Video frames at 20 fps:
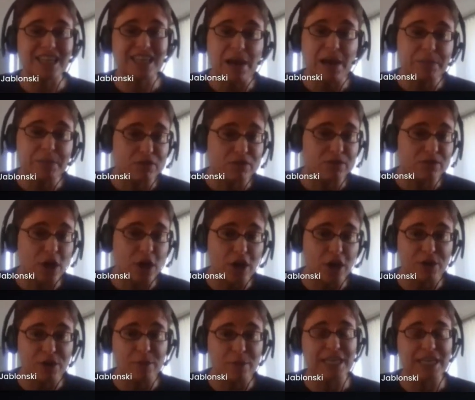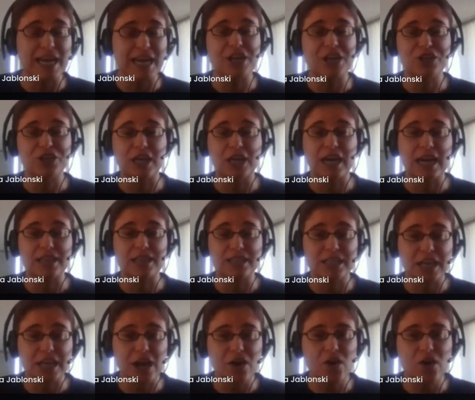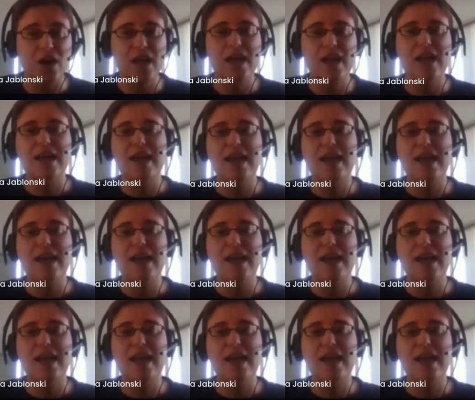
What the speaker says: types of documentation, and SEO.